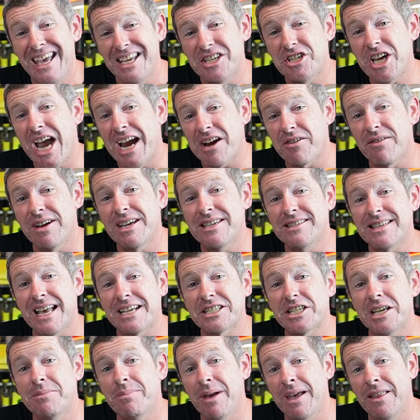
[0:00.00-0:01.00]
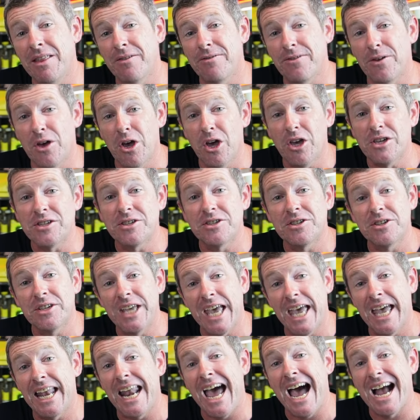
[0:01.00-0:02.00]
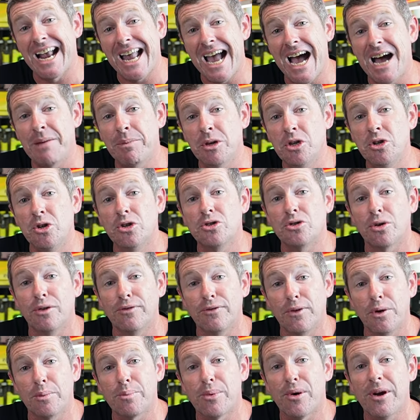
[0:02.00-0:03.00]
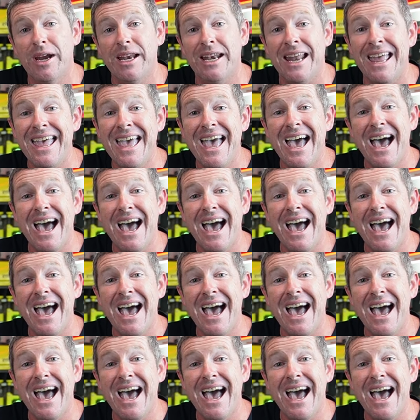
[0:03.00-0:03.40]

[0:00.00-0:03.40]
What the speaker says: Jackery has actually been the first to get a carbon neutral footprint